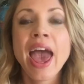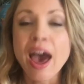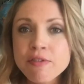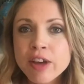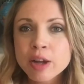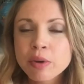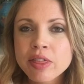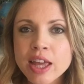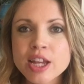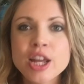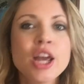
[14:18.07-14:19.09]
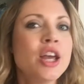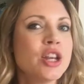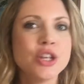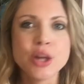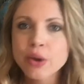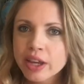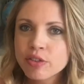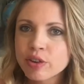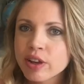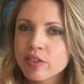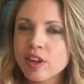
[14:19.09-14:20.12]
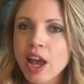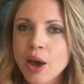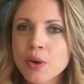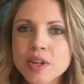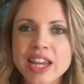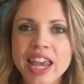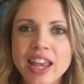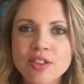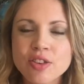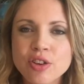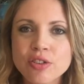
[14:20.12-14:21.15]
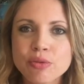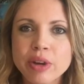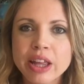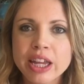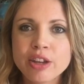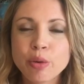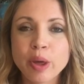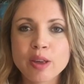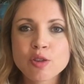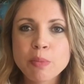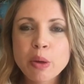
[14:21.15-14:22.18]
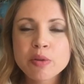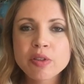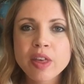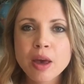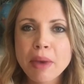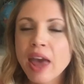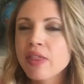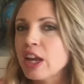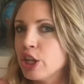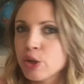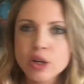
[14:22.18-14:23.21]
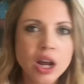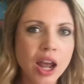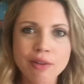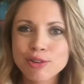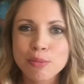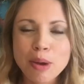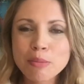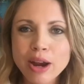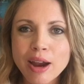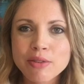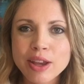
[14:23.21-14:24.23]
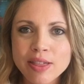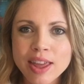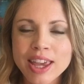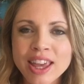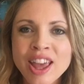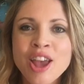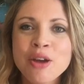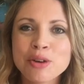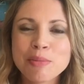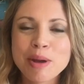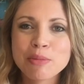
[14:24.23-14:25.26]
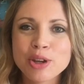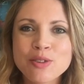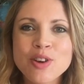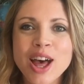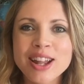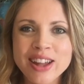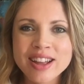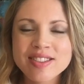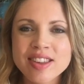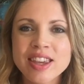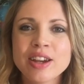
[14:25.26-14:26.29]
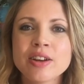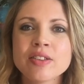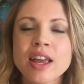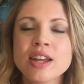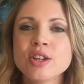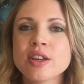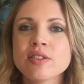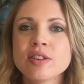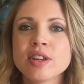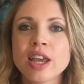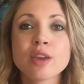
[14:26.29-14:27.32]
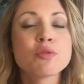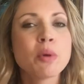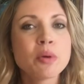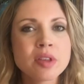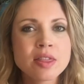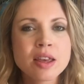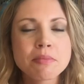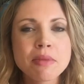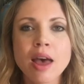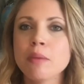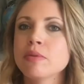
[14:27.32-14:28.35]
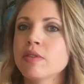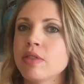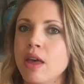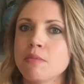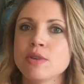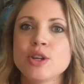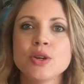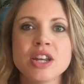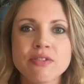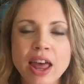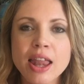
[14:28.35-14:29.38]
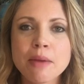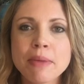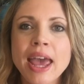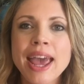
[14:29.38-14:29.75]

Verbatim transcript: have fun with it don't get stressed out. It's just really to expose them and they do not have to remember everything. Remember, you've got lots of years and just exposing them helps them to develop.